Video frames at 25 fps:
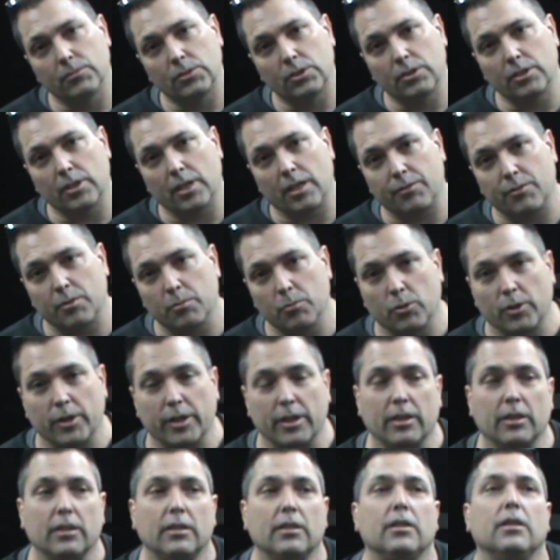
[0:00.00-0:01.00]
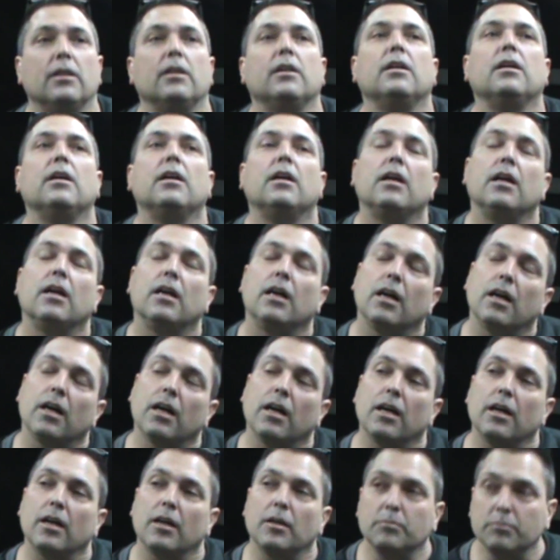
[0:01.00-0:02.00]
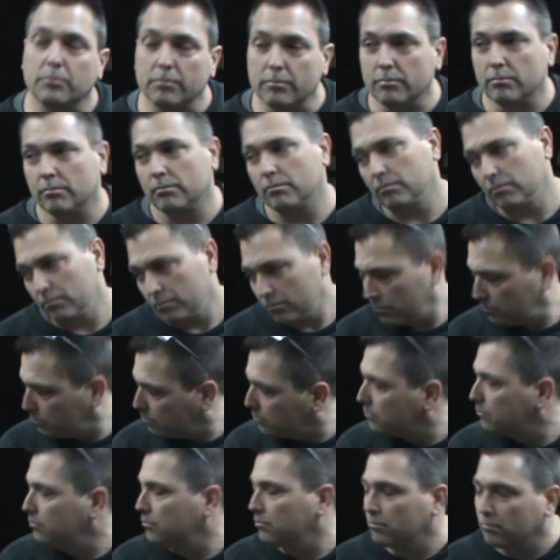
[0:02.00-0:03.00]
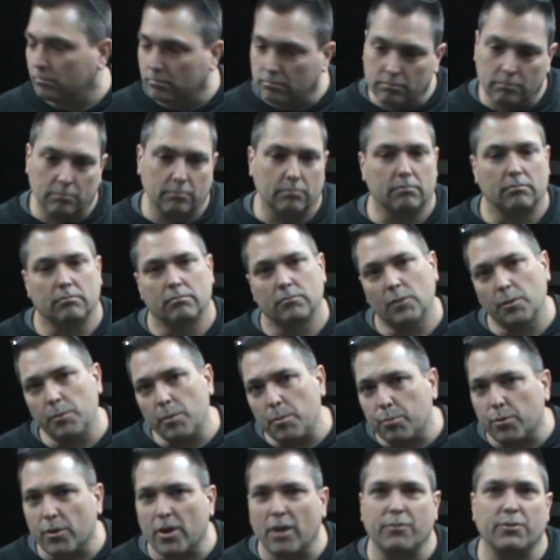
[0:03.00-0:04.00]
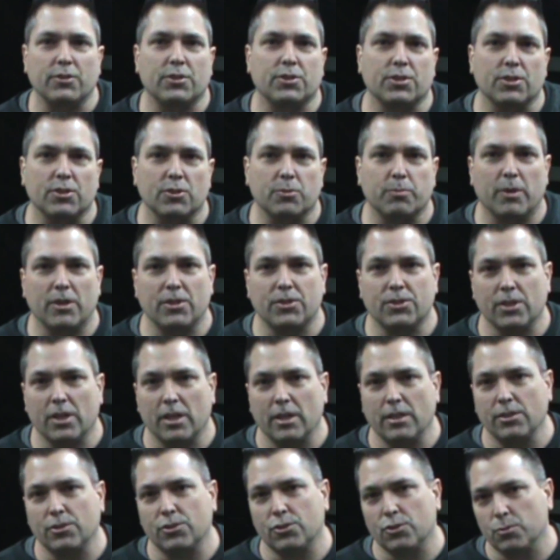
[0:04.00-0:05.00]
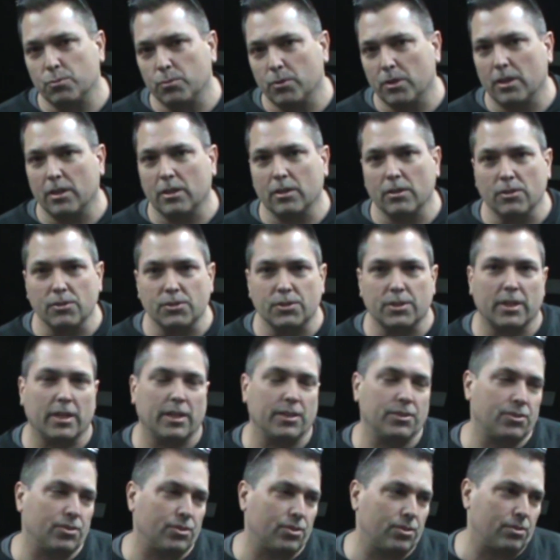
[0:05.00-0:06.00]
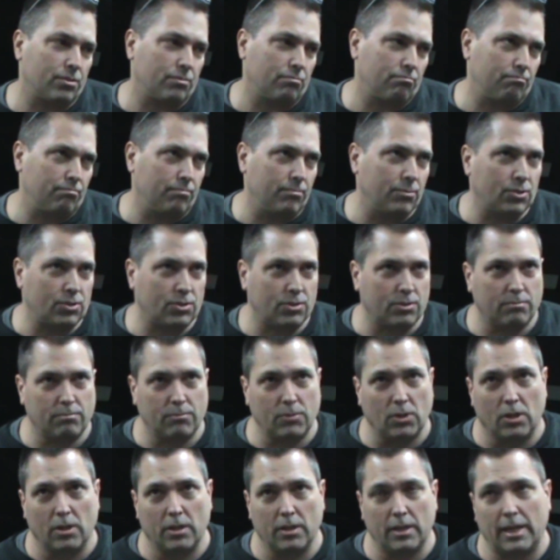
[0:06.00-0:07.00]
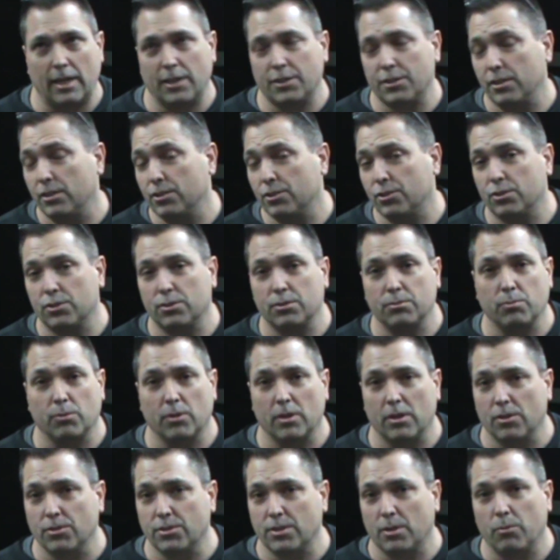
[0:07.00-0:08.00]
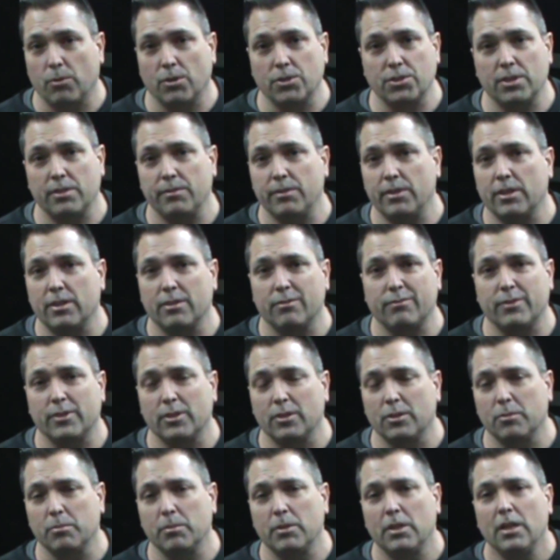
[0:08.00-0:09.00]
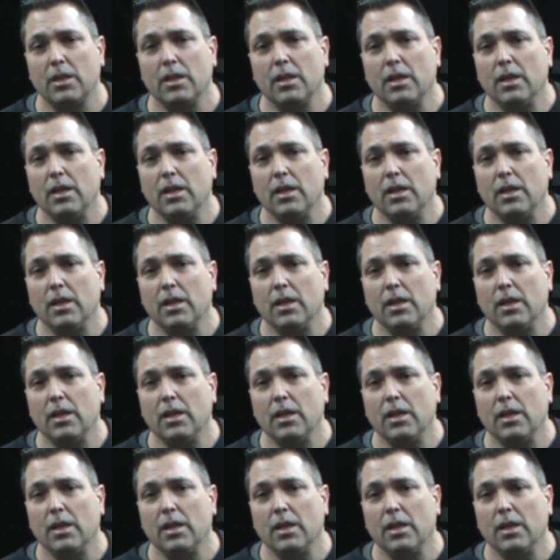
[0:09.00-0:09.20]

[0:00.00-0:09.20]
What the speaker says: Good after morning. Let me preface this by saying this is one of those that actually this is one of those I wasn't even going to film.